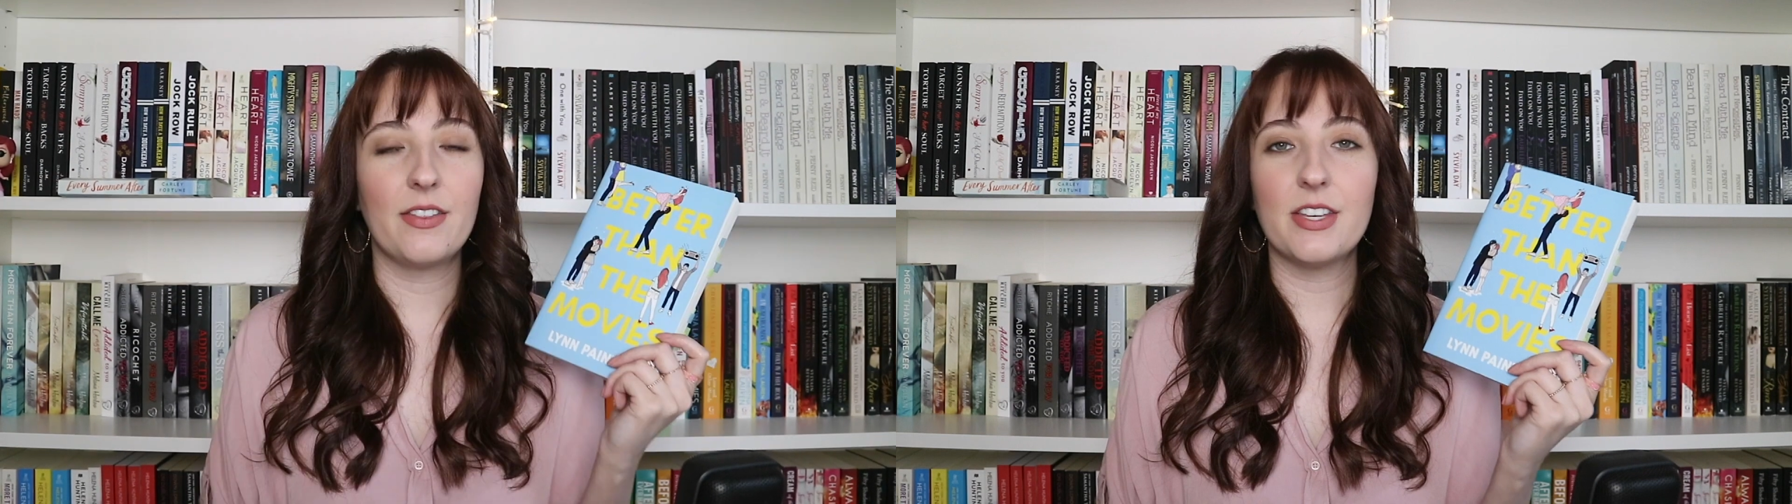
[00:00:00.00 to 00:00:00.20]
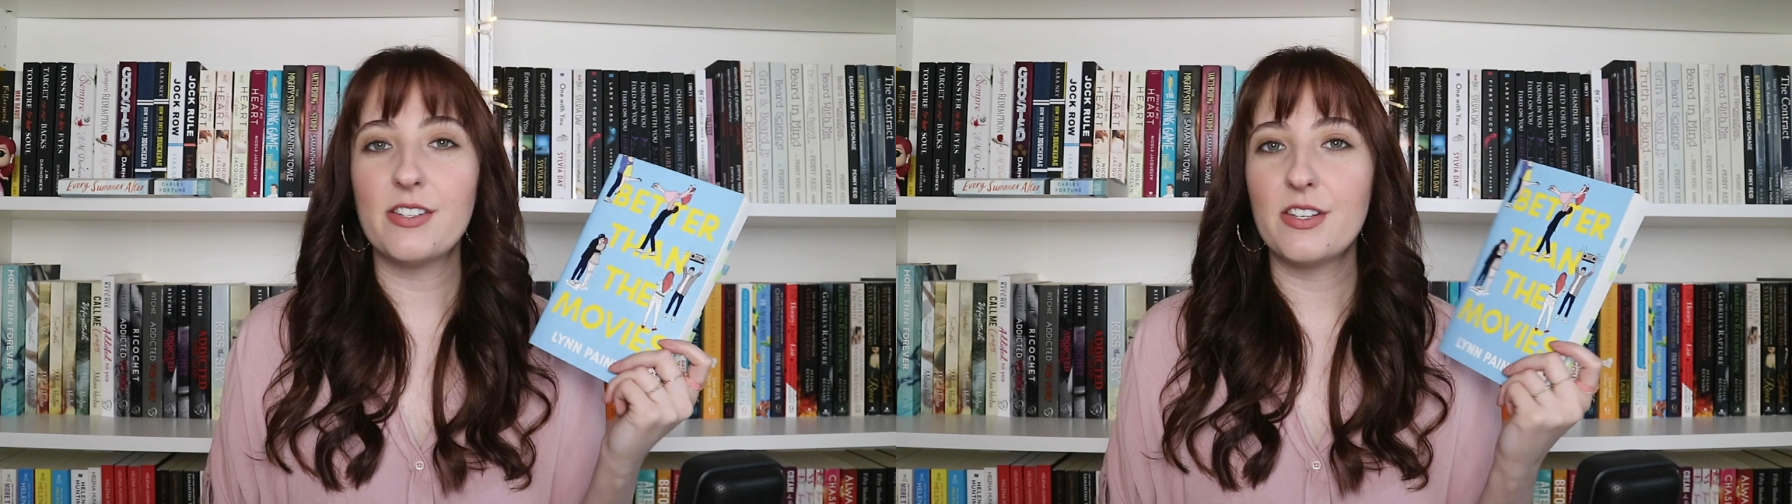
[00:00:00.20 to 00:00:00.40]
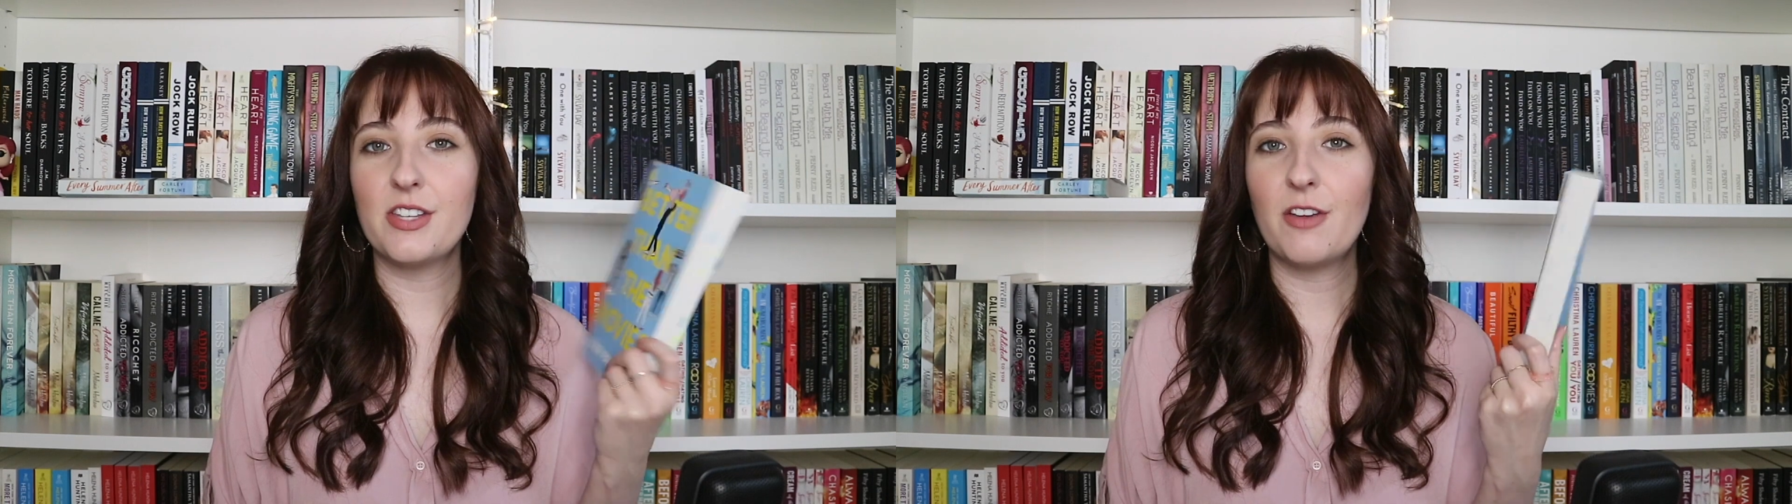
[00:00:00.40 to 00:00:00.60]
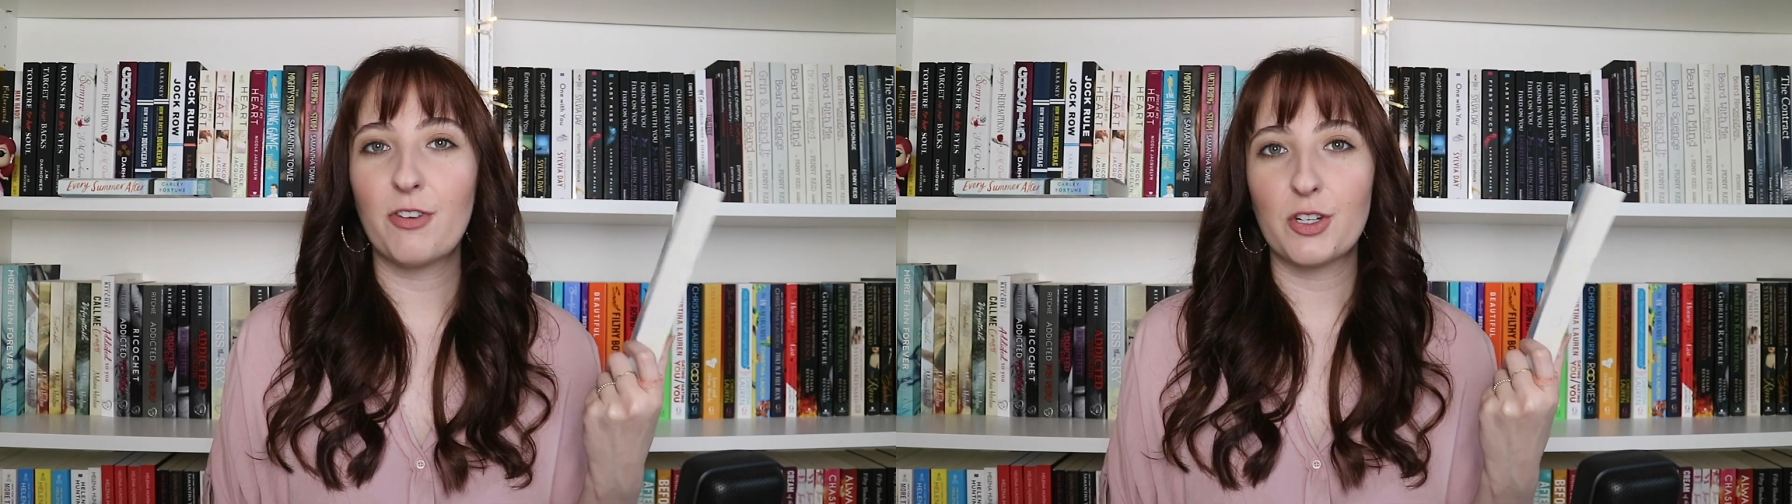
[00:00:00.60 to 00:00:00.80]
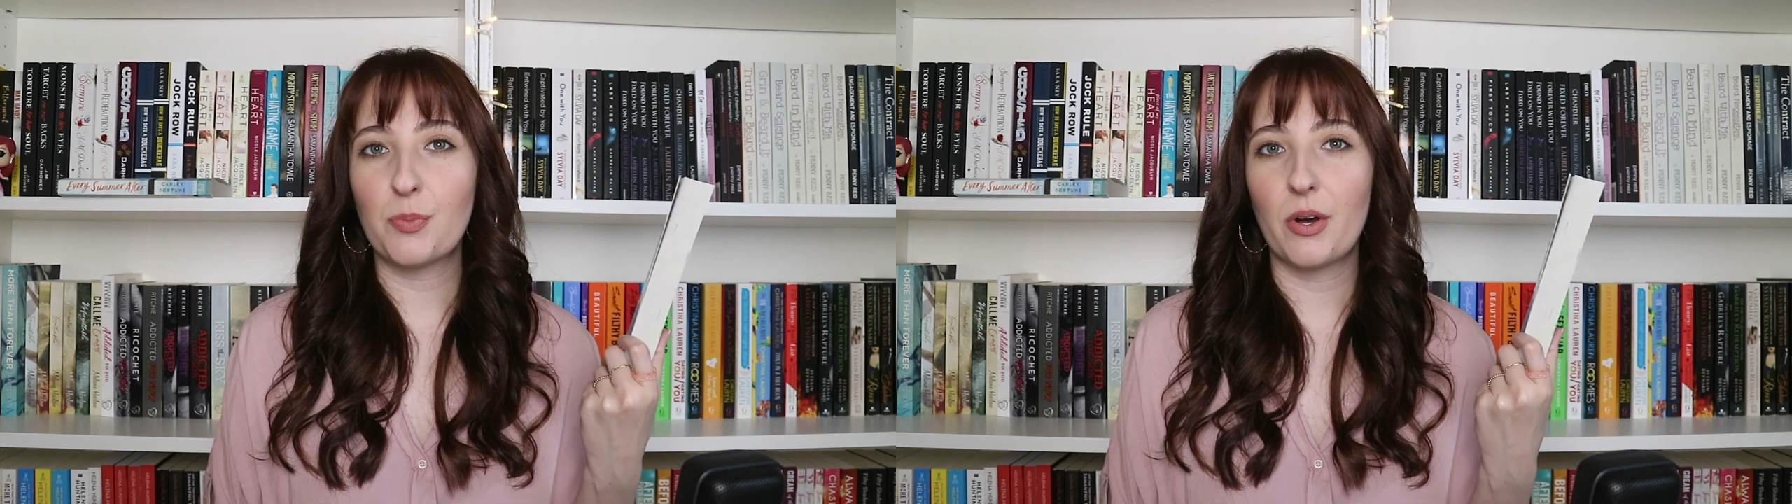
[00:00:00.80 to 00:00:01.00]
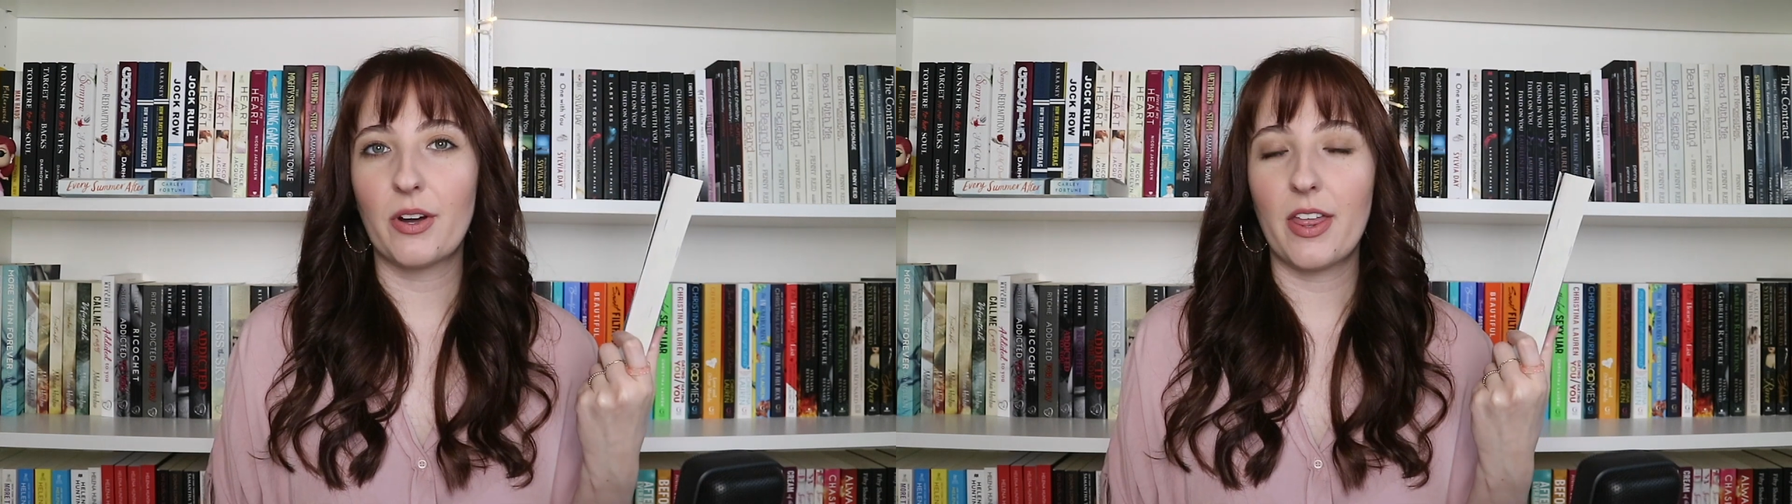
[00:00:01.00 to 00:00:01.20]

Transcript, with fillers: This is the first book